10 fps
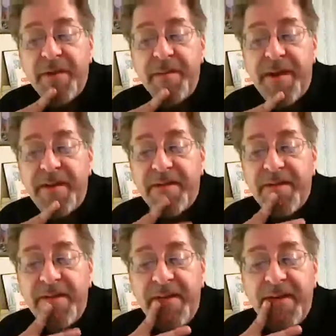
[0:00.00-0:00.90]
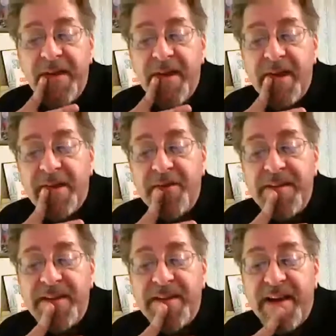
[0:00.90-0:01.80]
about is New
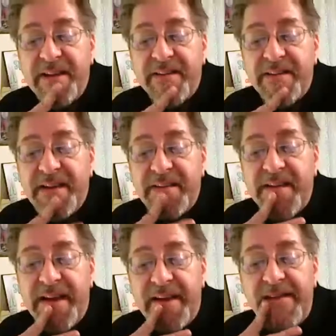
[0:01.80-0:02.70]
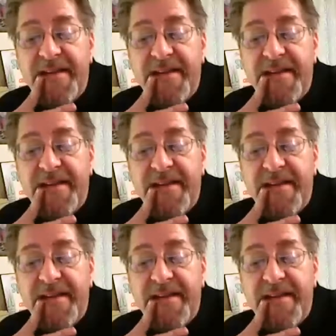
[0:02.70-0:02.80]
Teen Titan Sigs. Yeah.